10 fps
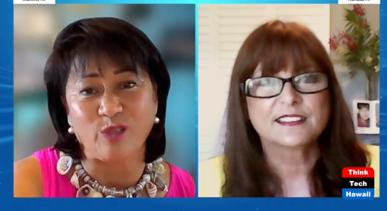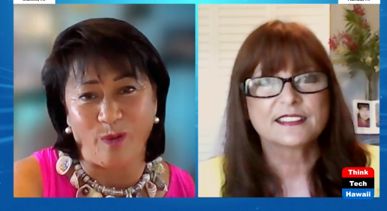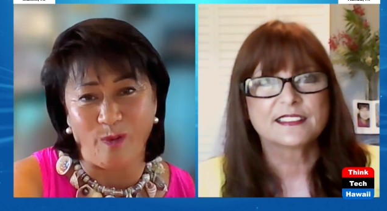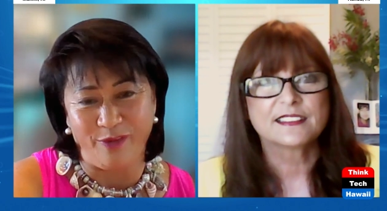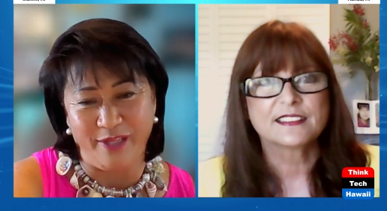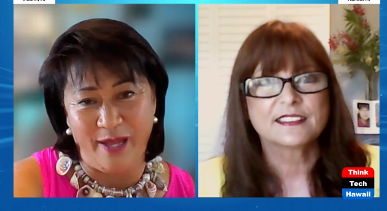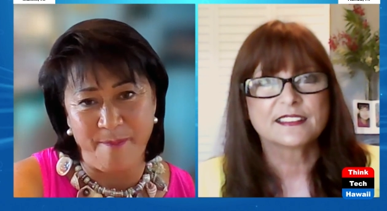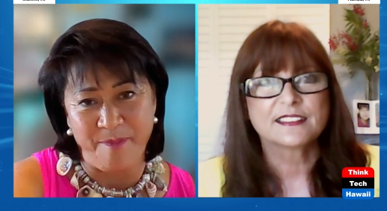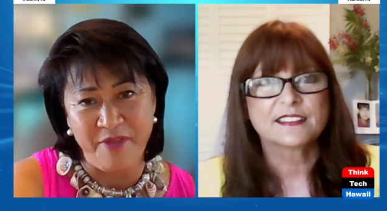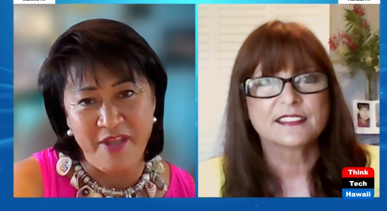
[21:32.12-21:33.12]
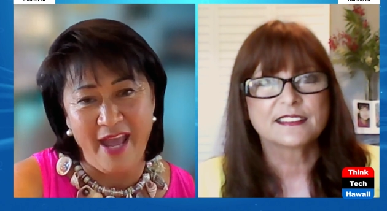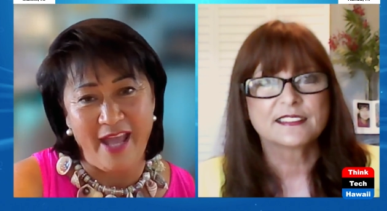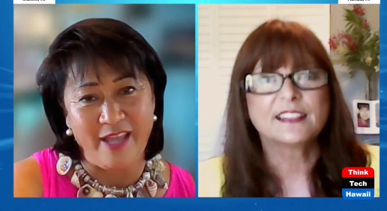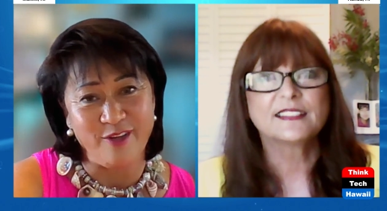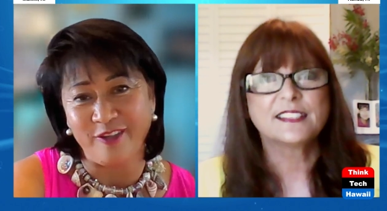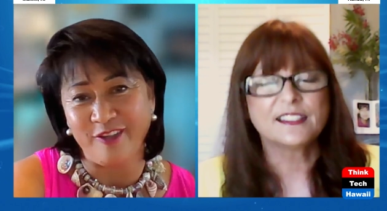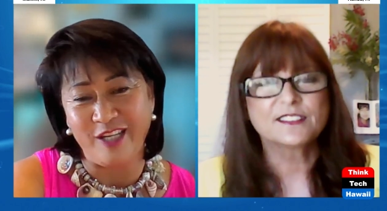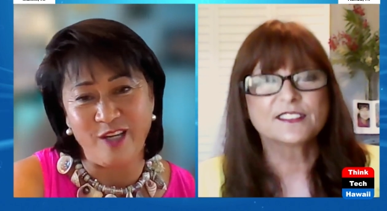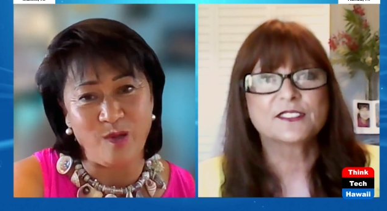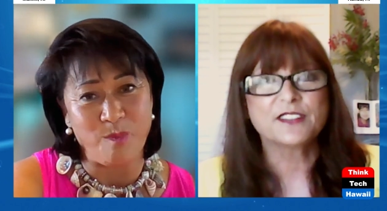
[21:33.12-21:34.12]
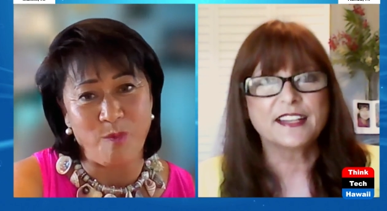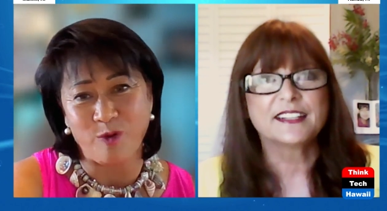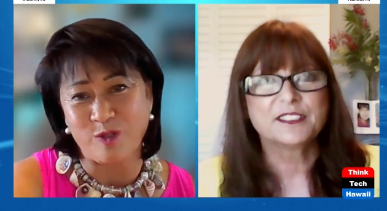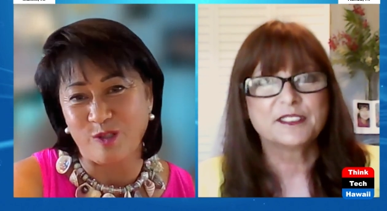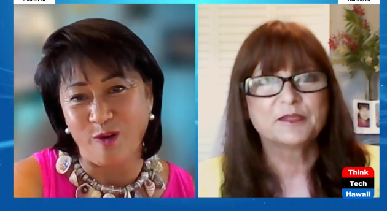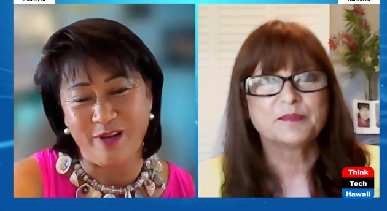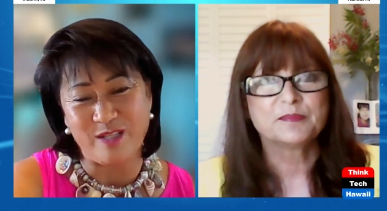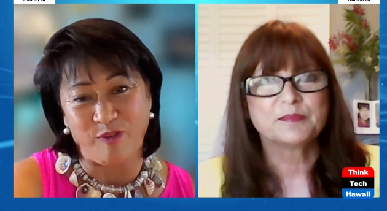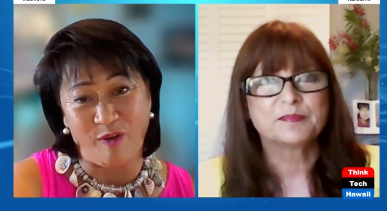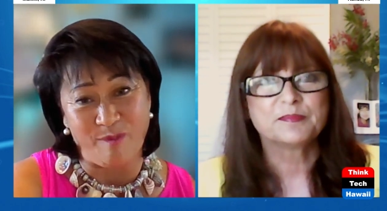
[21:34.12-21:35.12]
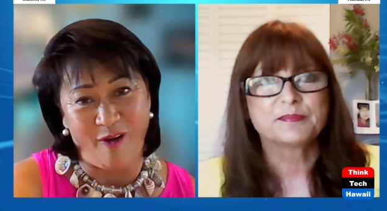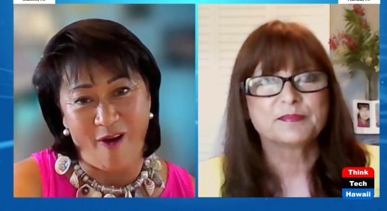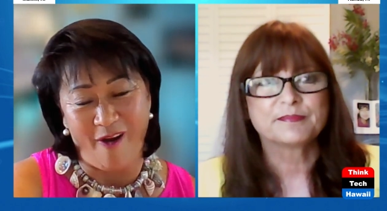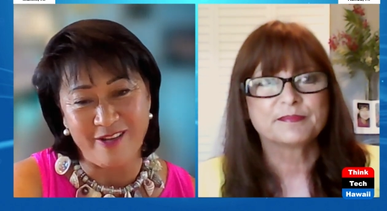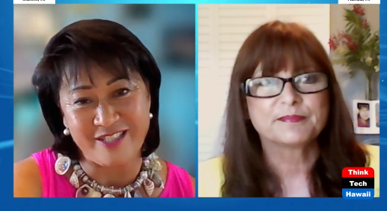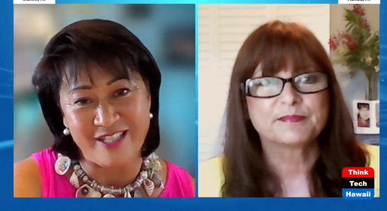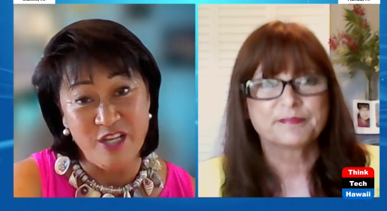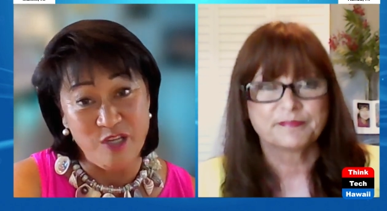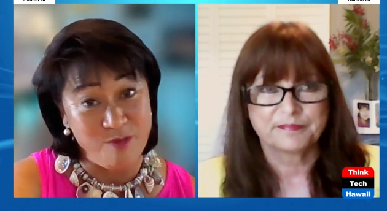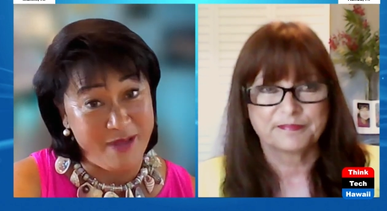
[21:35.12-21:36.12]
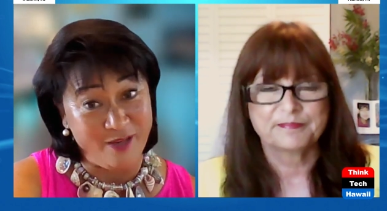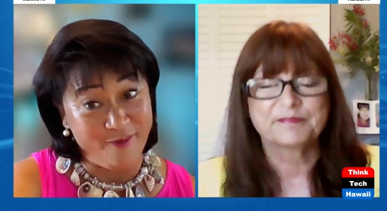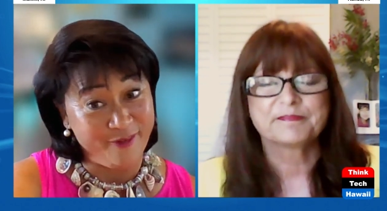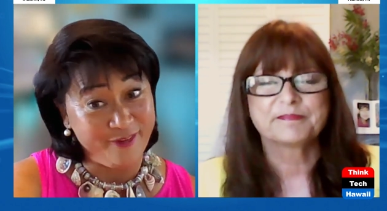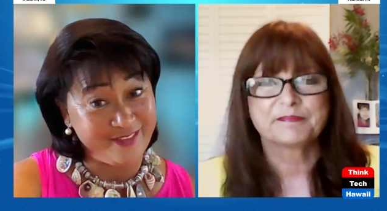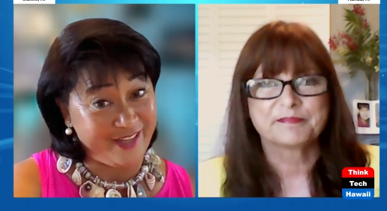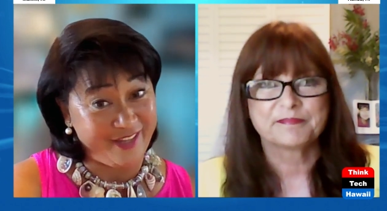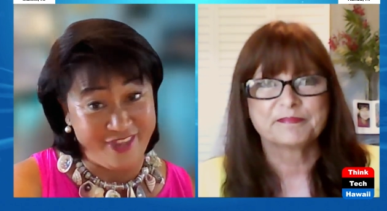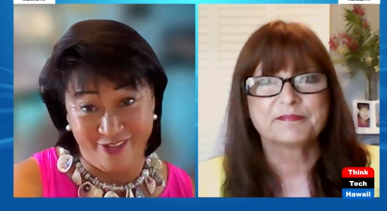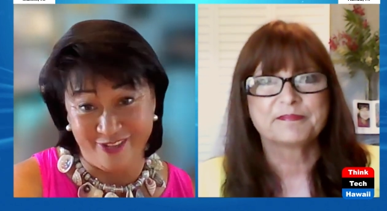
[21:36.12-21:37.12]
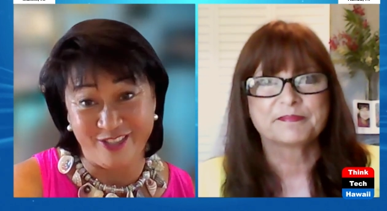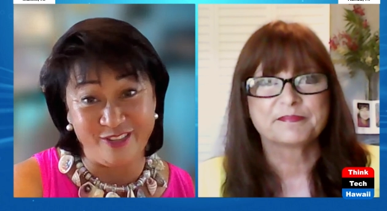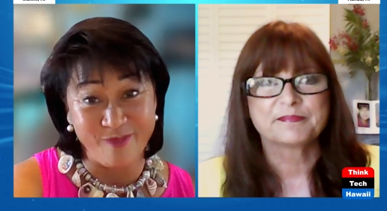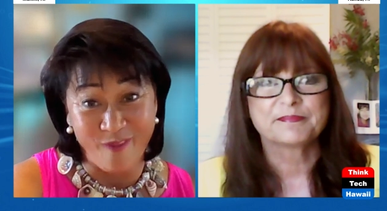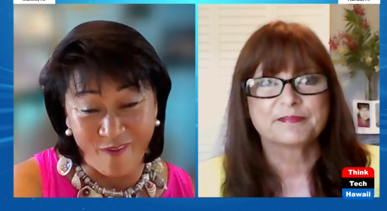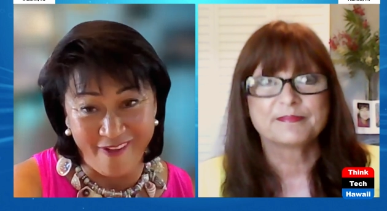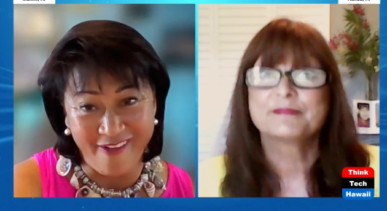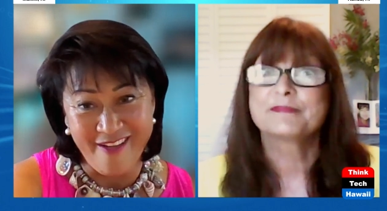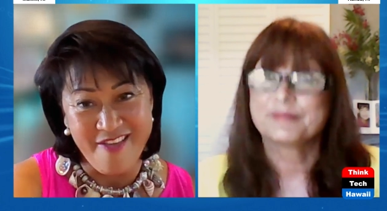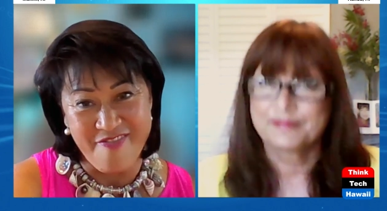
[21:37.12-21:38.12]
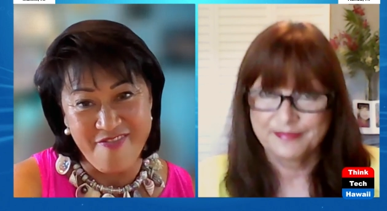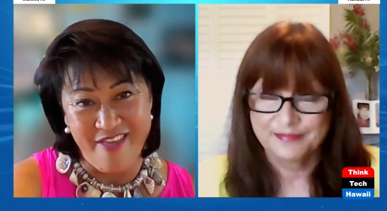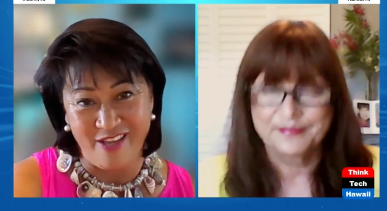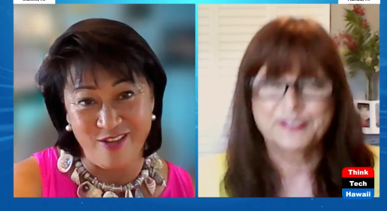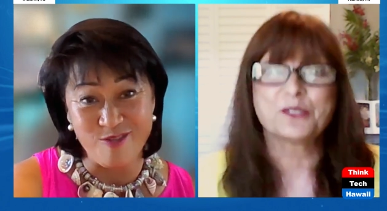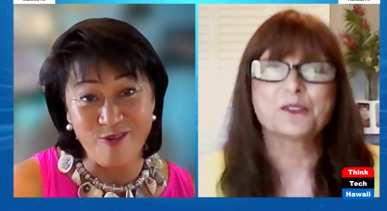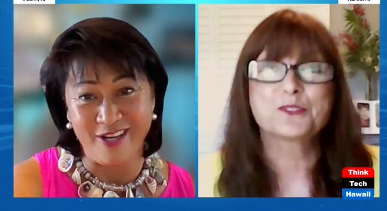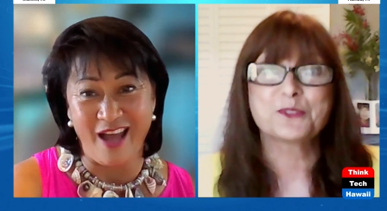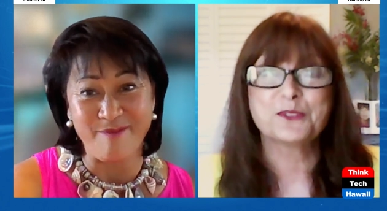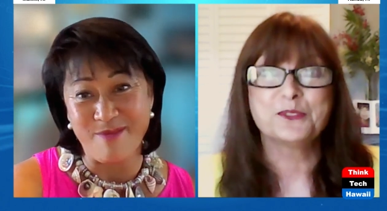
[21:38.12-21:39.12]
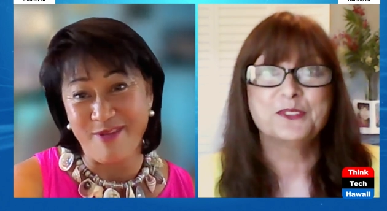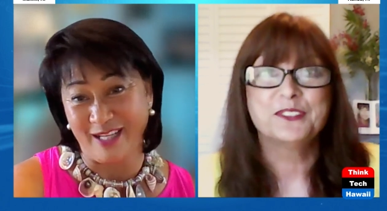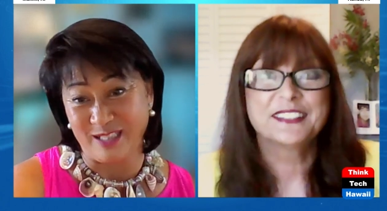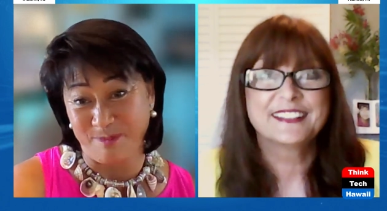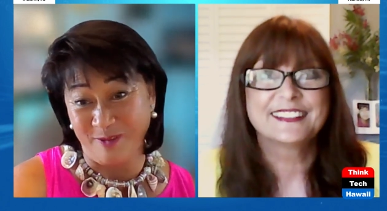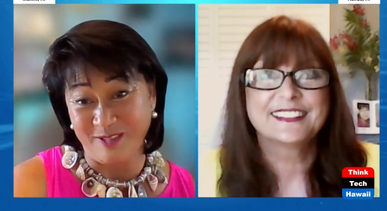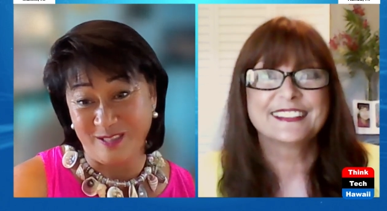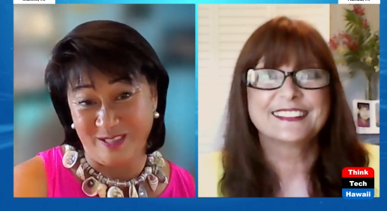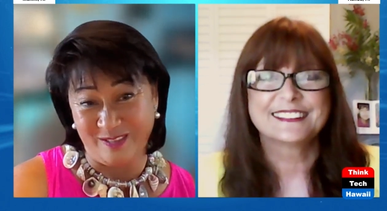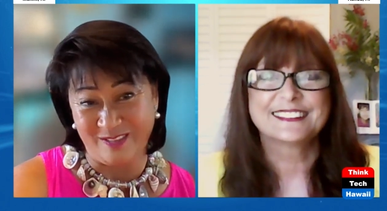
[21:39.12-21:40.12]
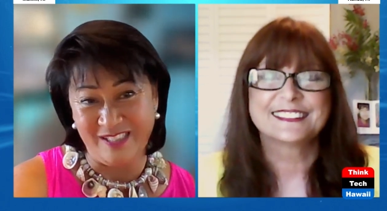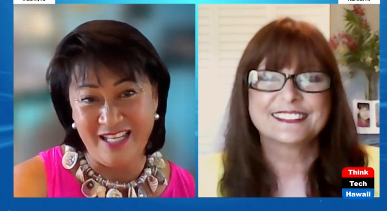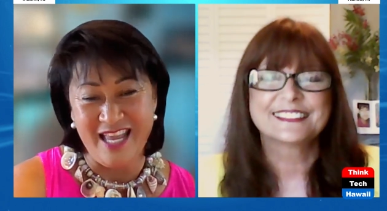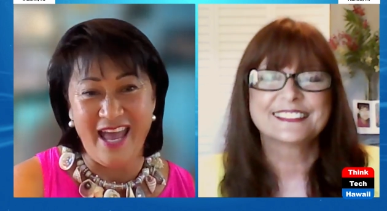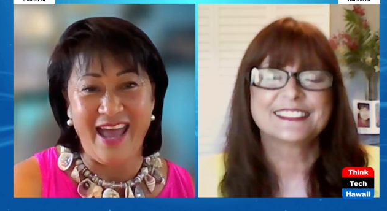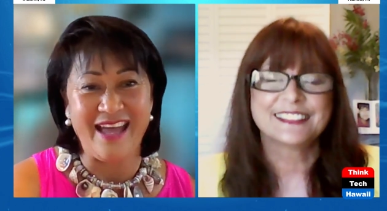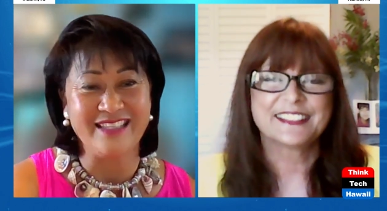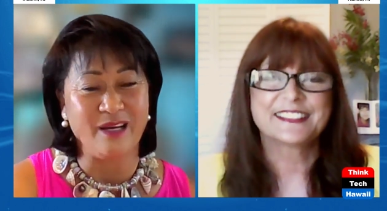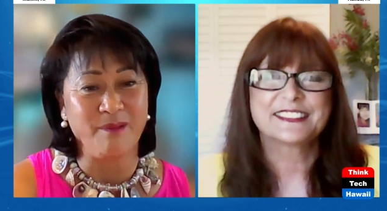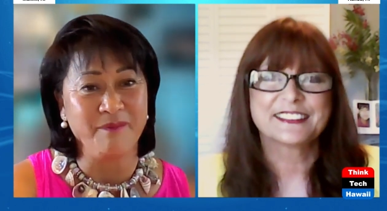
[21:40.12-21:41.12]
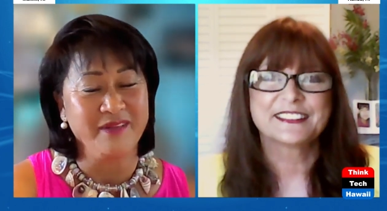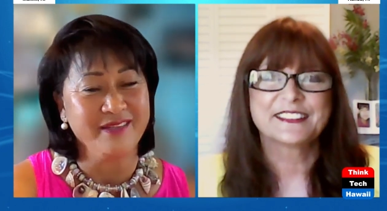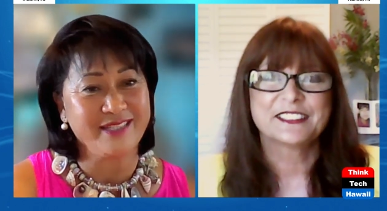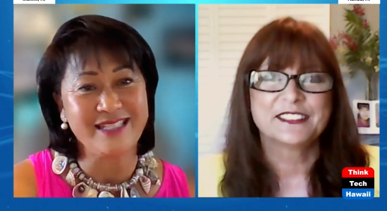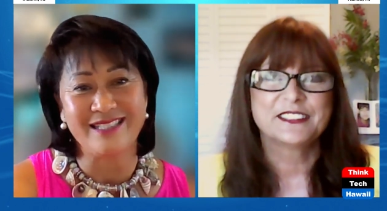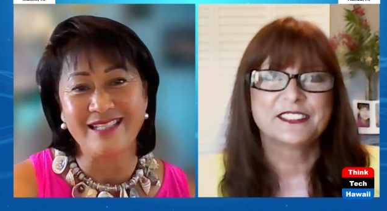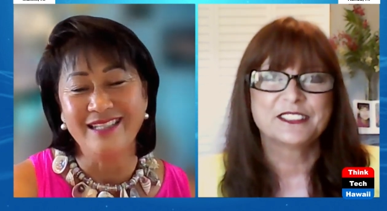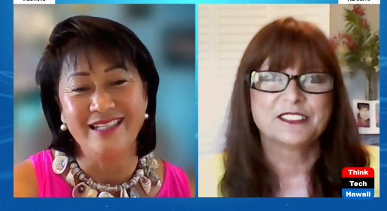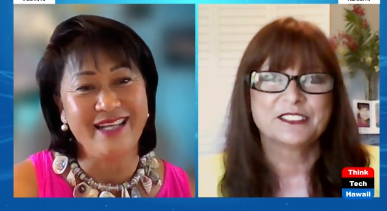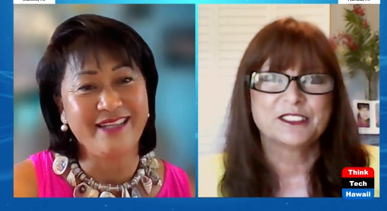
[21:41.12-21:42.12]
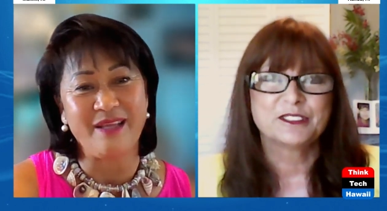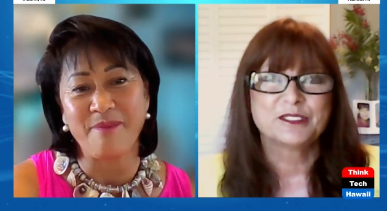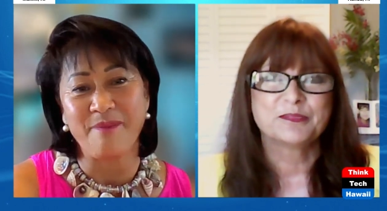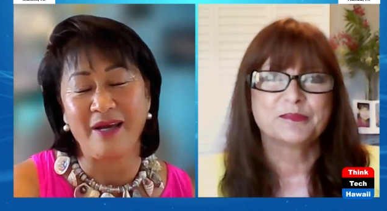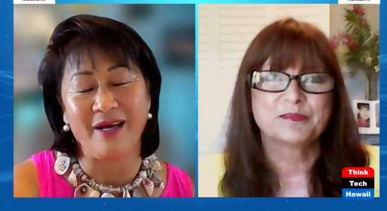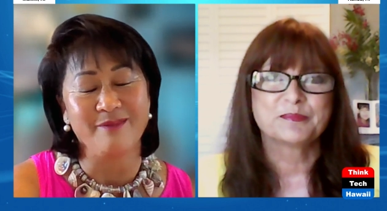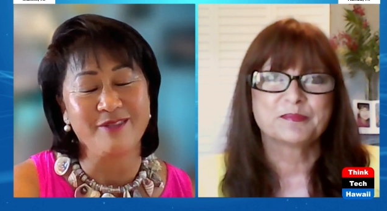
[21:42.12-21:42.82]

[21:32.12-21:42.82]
Speaker 1: story with them. And that's you're going to hear more stories from their hearts. You may learn a thing or two more that you were not maybe oh. exposed to, and yeah. um, just let them um,